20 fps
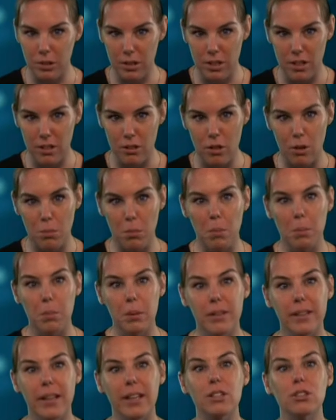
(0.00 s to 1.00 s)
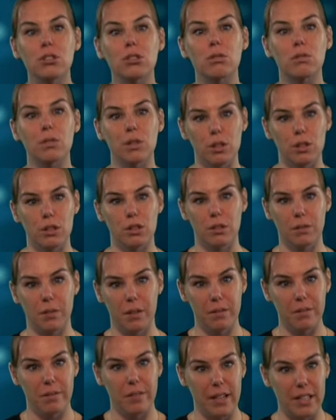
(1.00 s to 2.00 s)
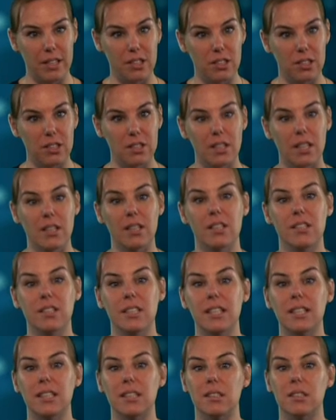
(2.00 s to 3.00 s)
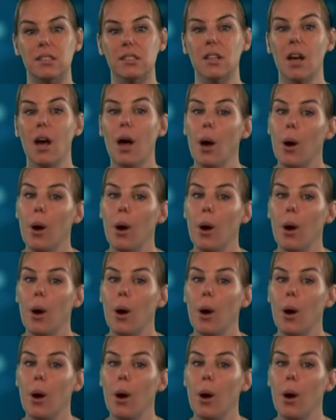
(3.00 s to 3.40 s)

to determine potential routes of infections and diseases,